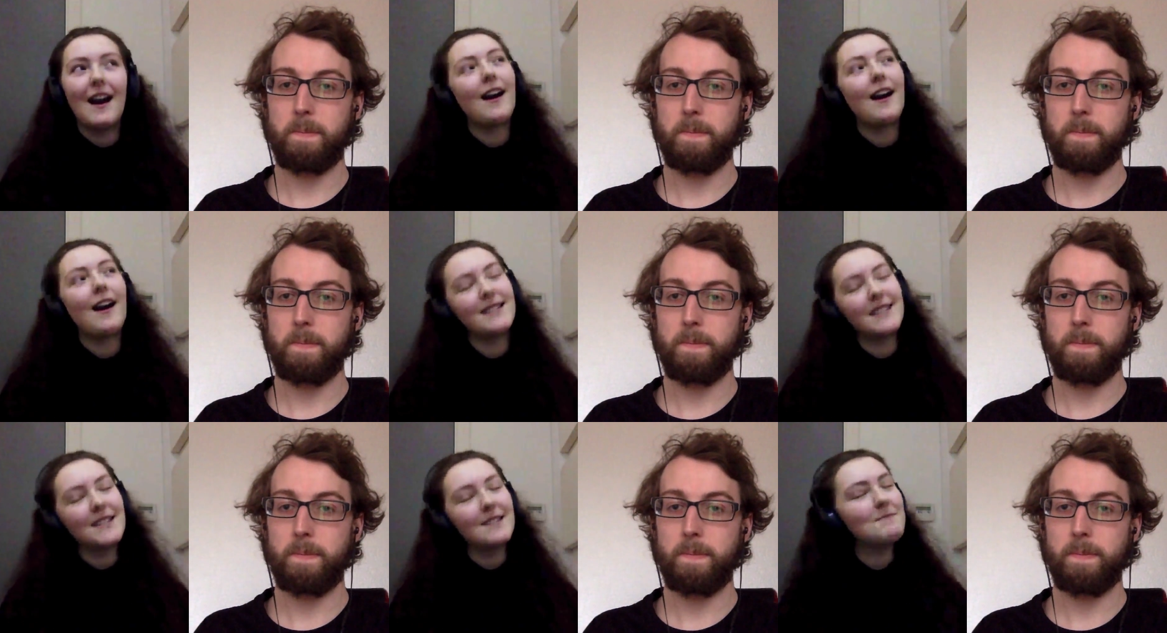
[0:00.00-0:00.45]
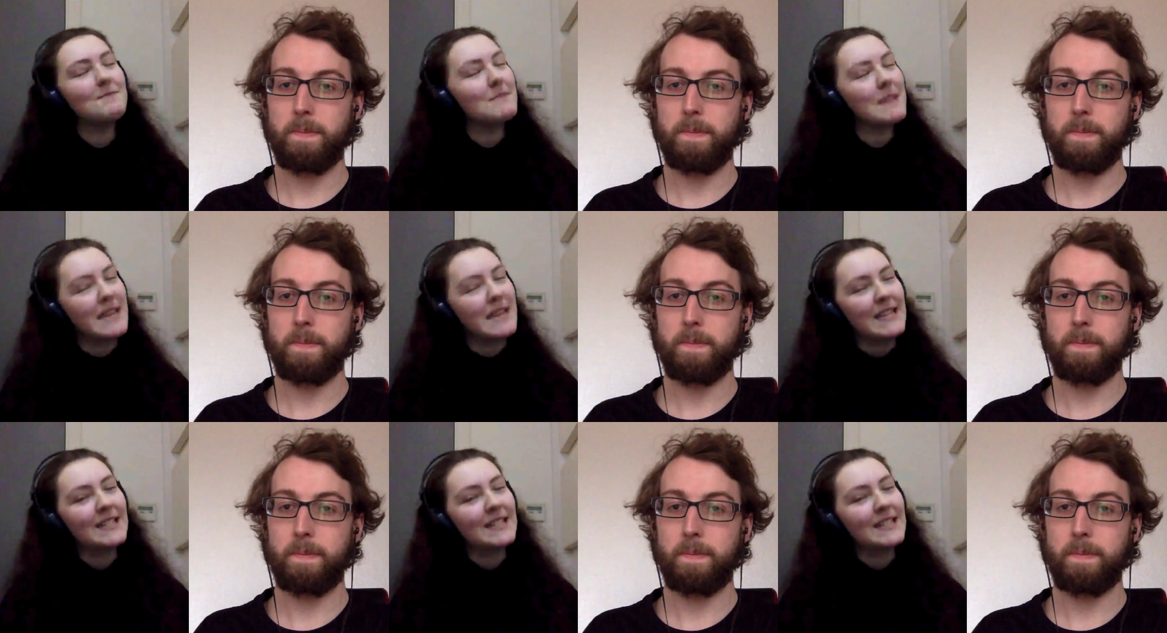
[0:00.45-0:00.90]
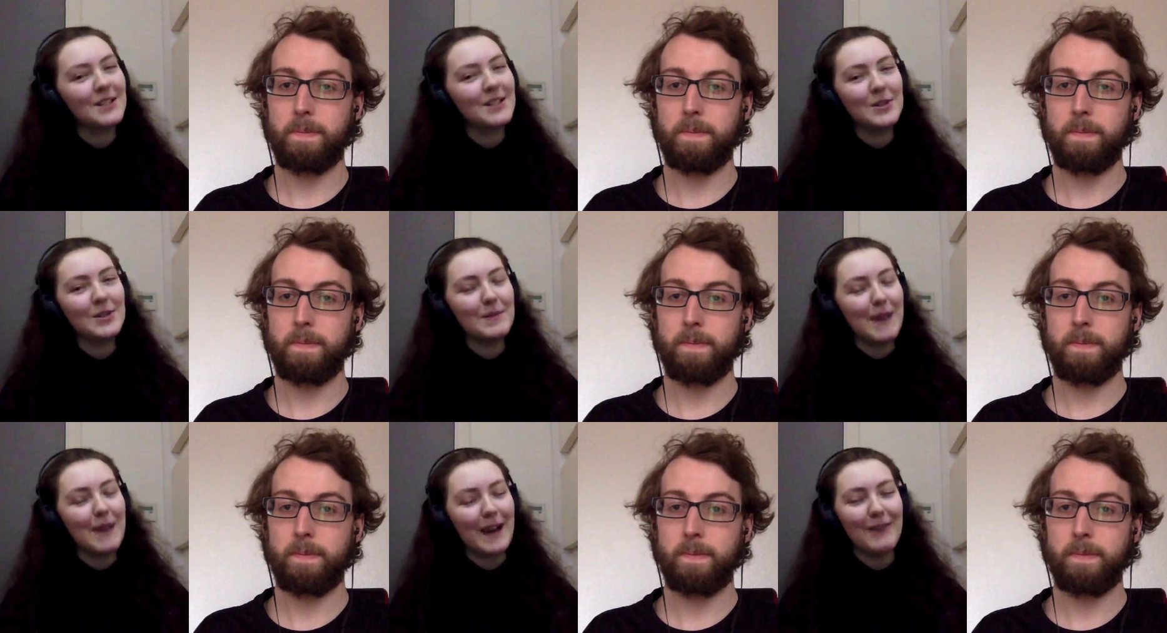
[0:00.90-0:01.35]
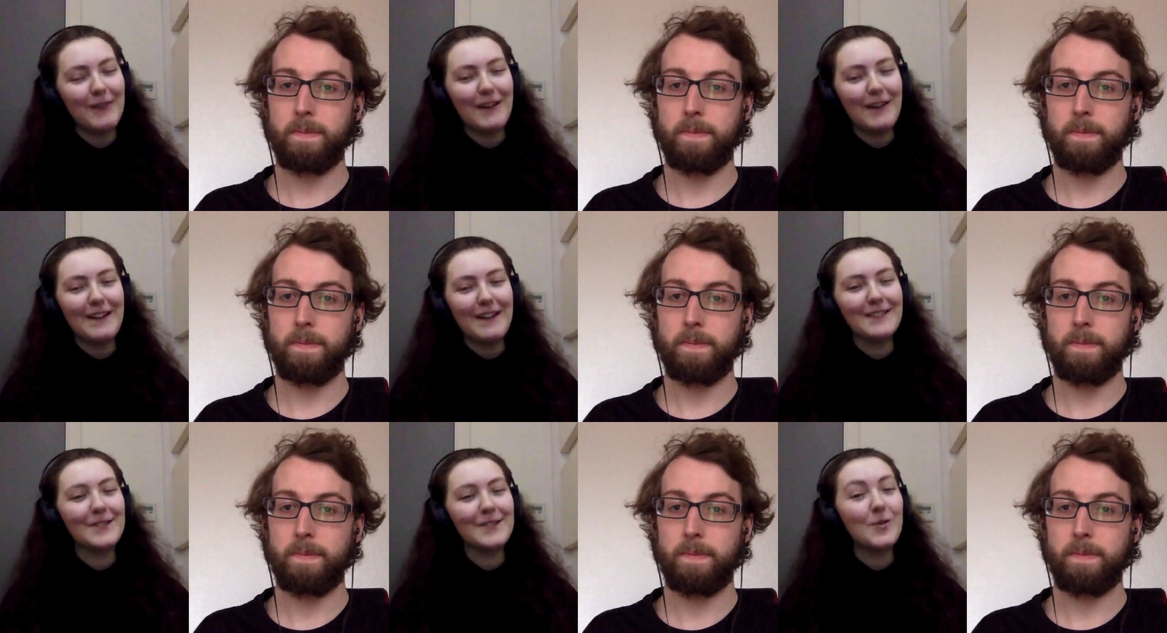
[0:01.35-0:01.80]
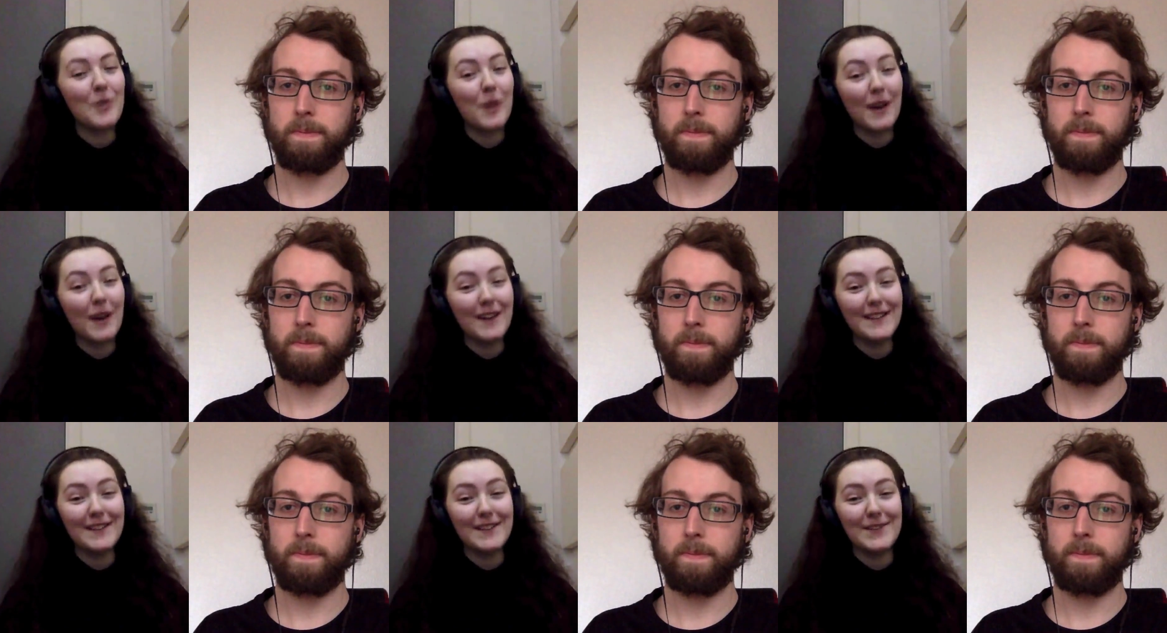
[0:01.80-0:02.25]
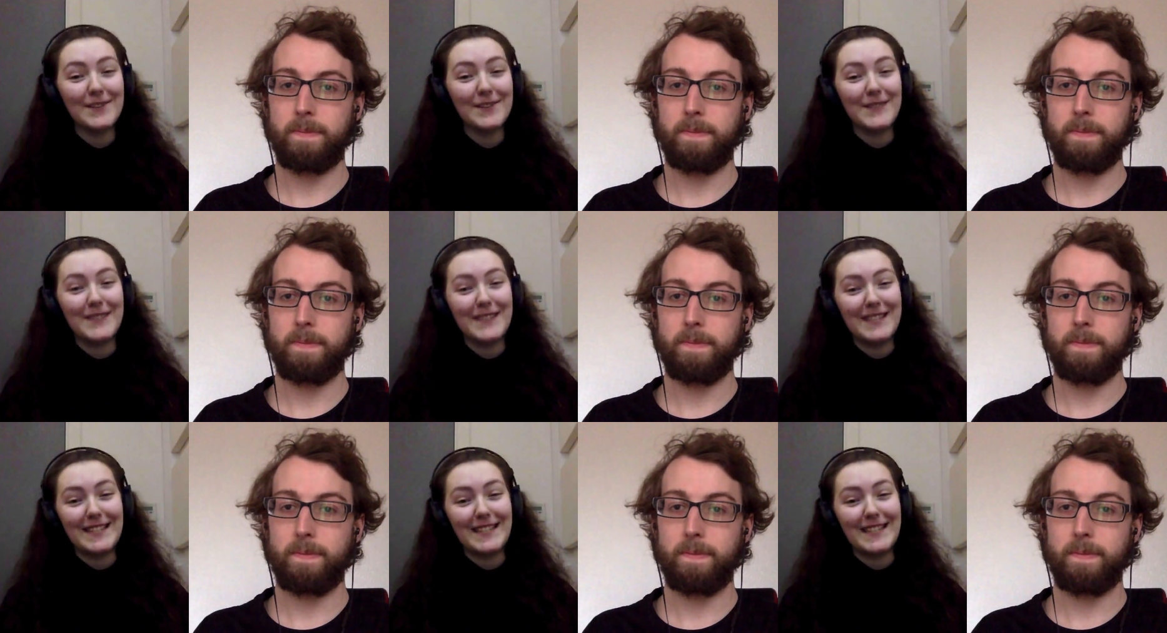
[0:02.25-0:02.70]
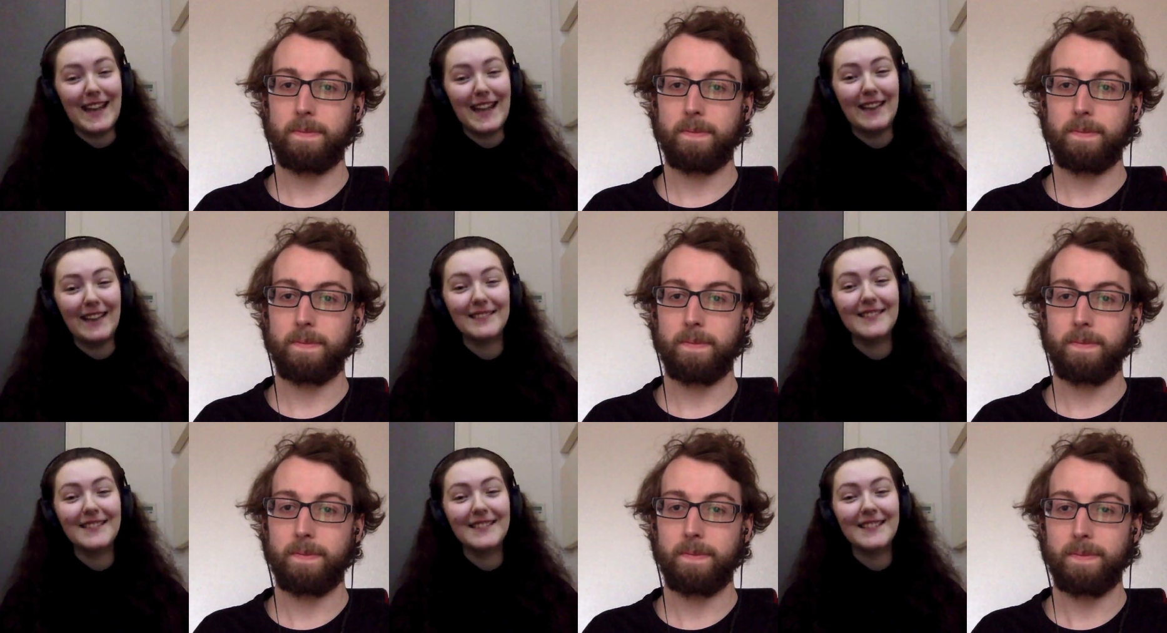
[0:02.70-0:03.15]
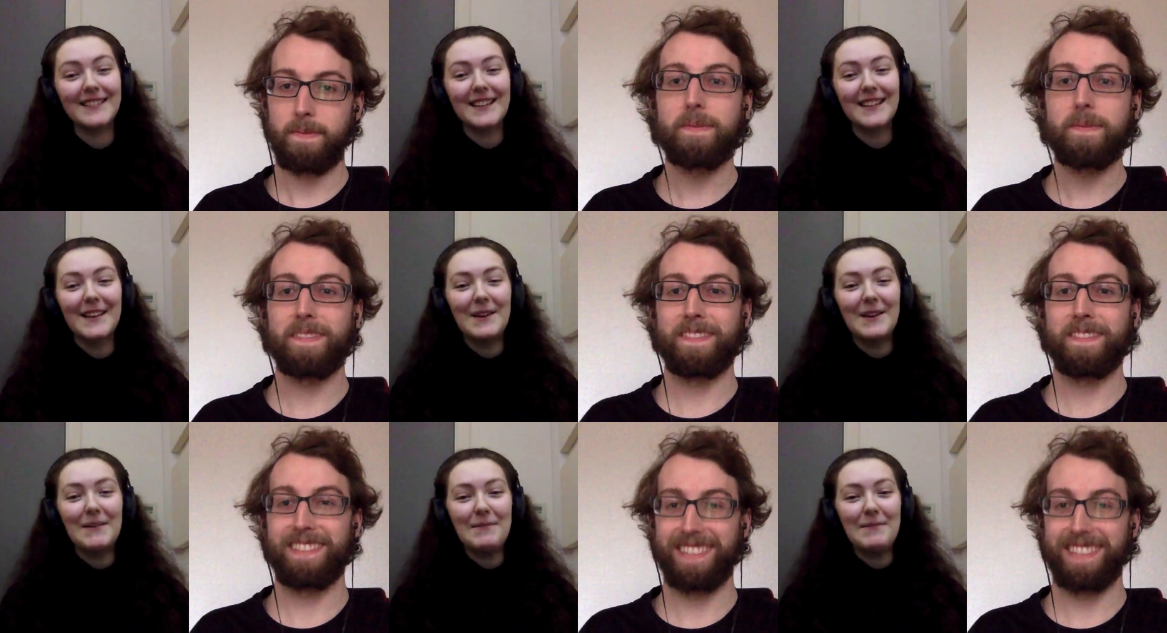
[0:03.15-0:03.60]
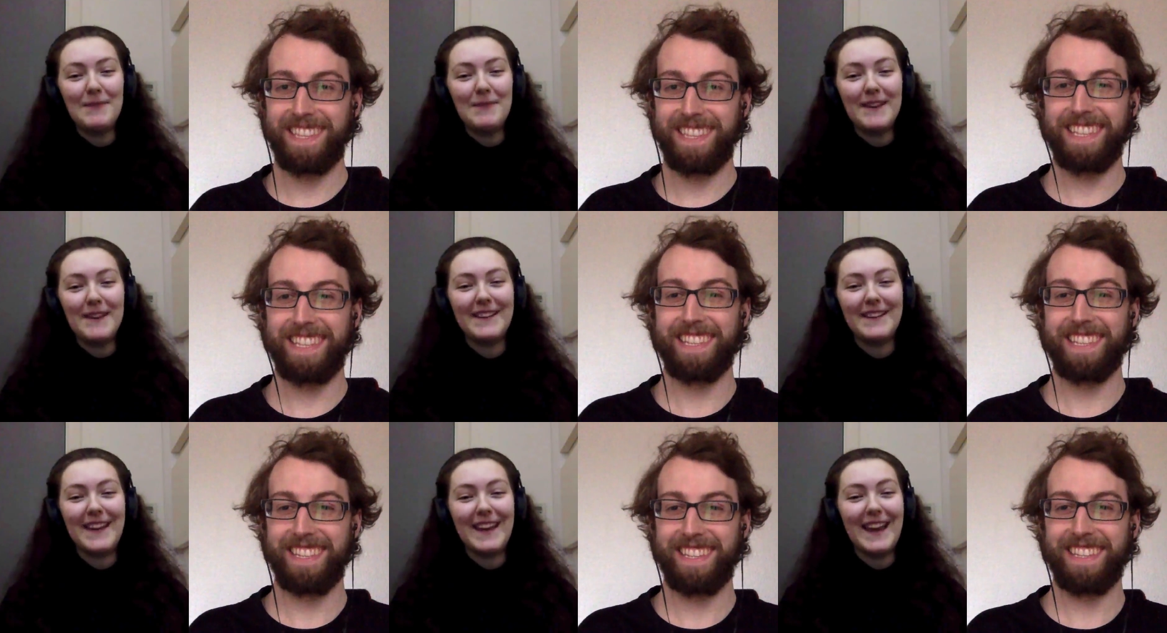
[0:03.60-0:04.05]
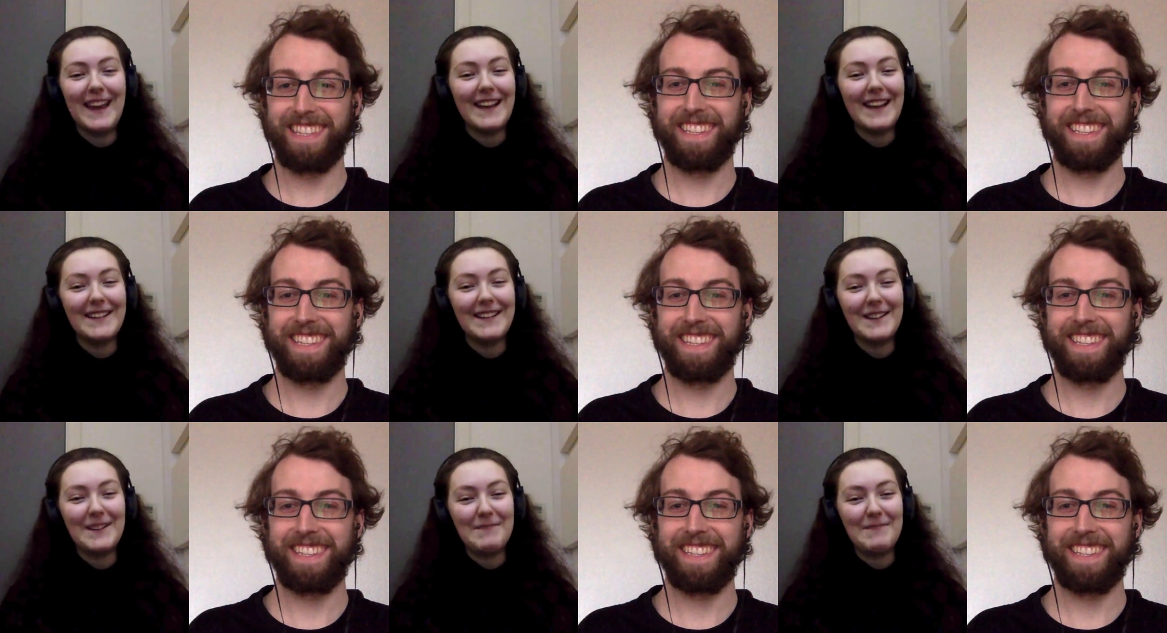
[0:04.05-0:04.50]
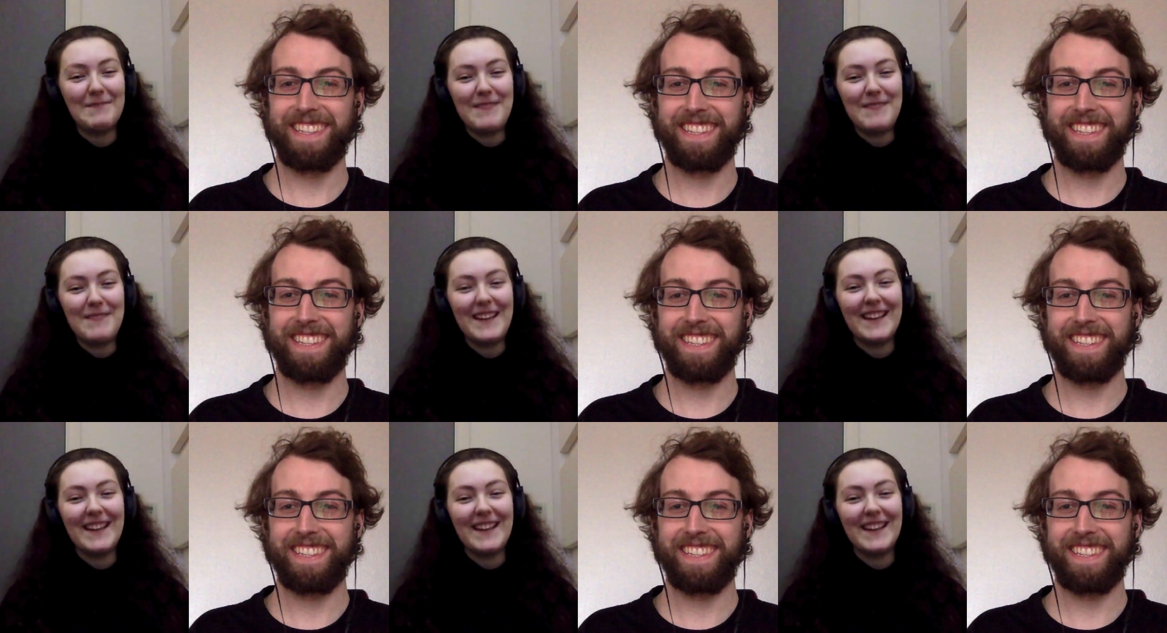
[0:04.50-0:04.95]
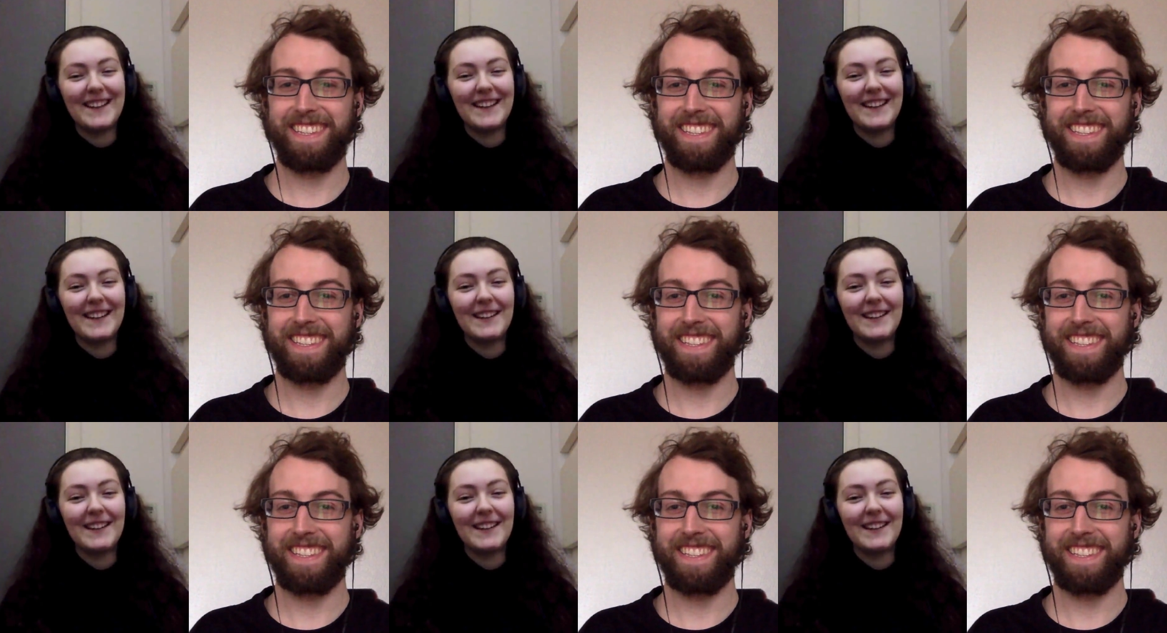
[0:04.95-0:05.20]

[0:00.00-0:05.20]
Speaker 1: I didn't mean to do the backgrounds quite so detailed, but they ended up being